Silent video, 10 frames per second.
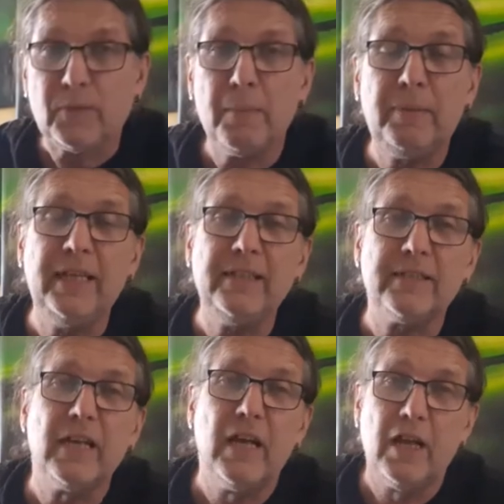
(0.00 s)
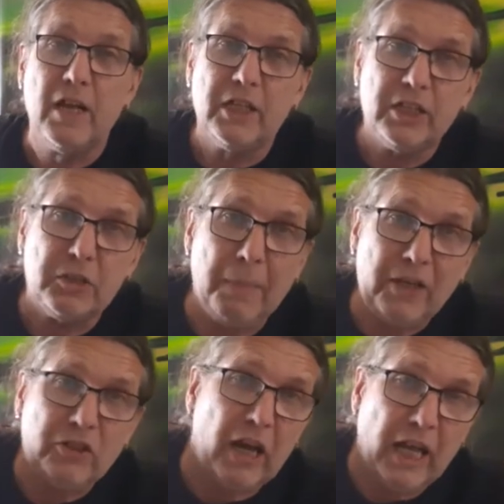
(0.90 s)
please
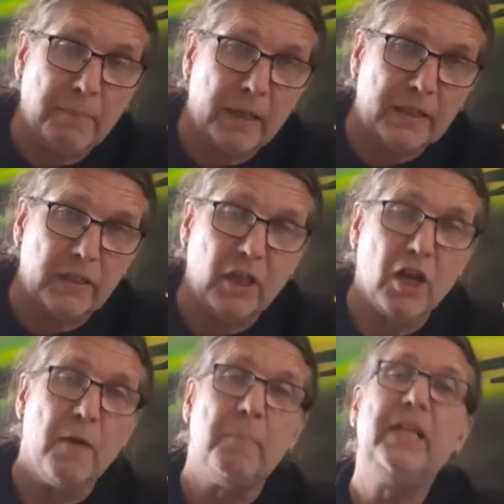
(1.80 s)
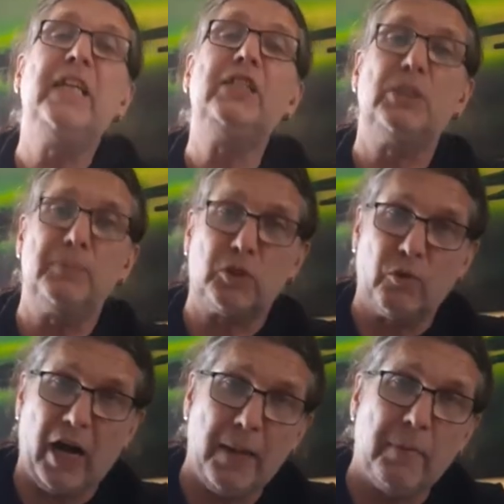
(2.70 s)
smash the like button, please
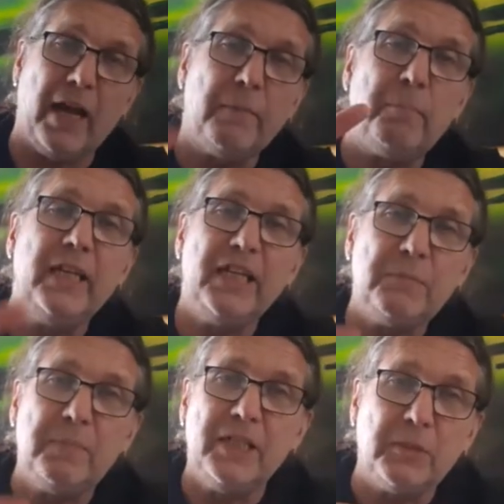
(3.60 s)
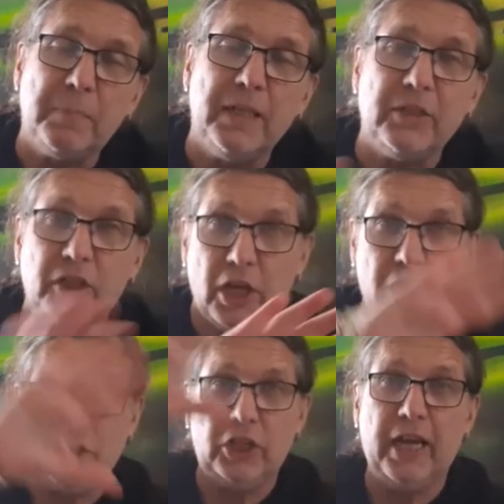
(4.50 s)
subscribe, and please, please, please
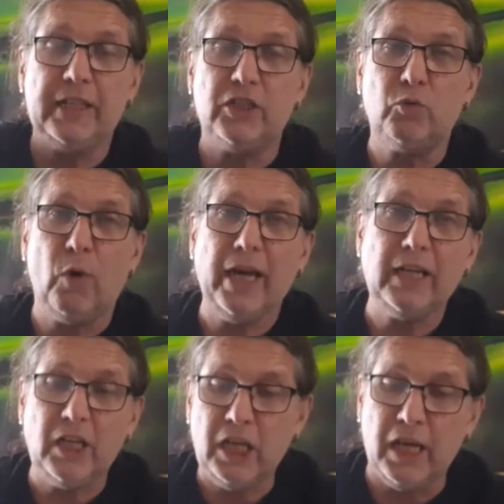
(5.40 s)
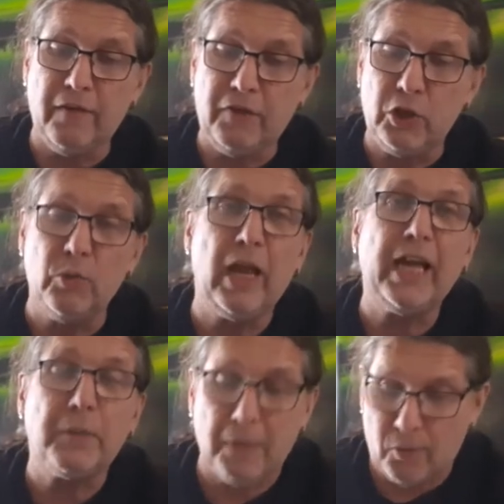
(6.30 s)
share this widely if you
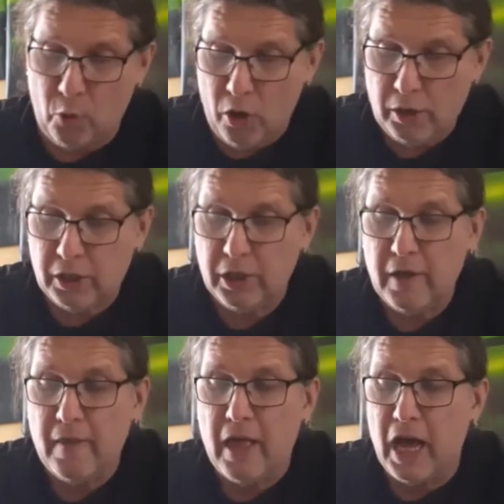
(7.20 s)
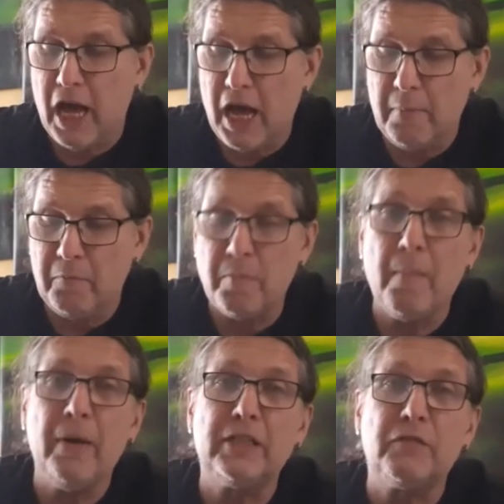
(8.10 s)
like my work. Um,
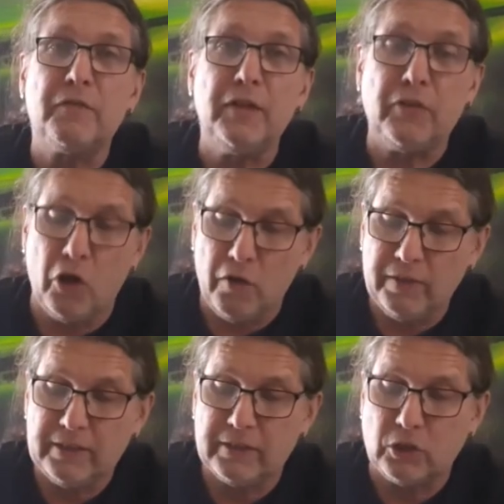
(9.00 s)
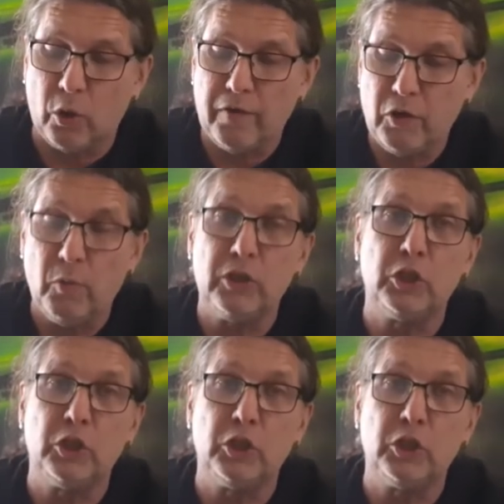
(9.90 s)
remember, it's a free service, so if you want to